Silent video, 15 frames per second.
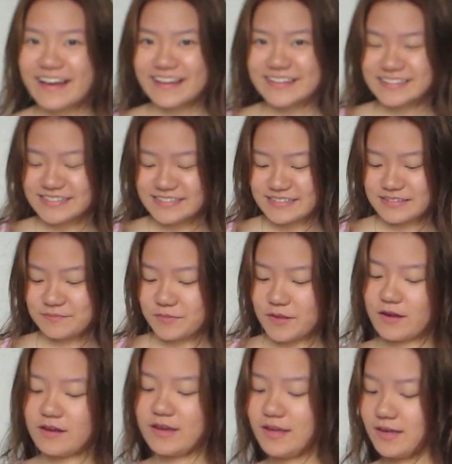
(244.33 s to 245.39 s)
gags.
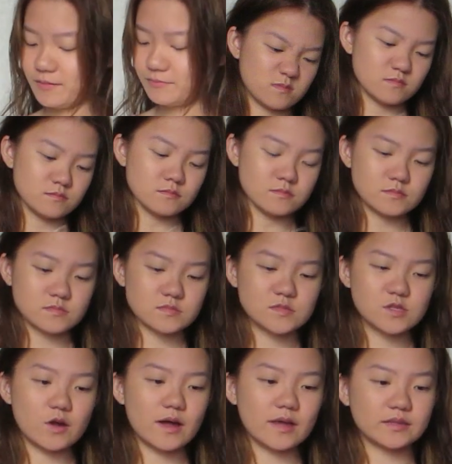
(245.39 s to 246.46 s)
Okay.
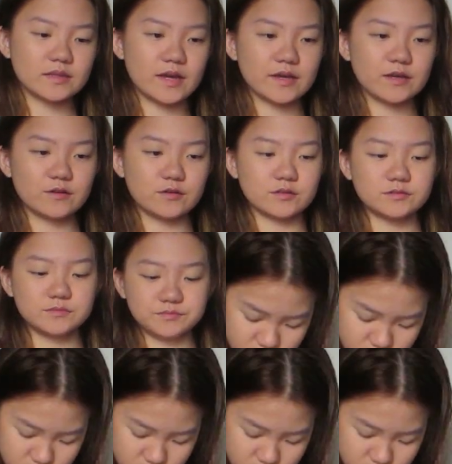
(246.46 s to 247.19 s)
Ito ata yun.